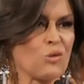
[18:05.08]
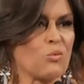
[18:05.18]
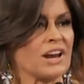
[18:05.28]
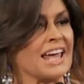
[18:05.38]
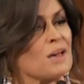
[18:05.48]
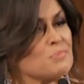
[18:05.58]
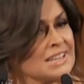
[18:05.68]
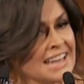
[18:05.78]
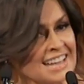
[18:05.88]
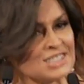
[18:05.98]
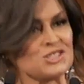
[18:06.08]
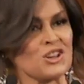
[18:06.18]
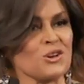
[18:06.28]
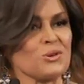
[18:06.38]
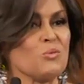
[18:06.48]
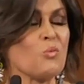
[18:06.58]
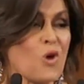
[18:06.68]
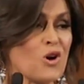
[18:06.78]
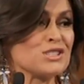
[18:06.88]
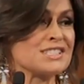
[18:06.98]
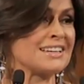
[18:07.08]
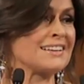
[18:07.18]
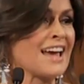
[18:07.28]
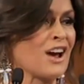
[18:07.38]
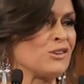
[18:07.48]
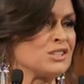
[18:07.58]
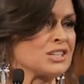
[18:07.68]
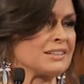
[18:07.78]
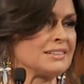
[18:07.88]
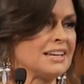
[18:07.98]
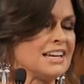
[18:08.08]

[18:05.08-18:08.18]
What happened next, though, was encouraging.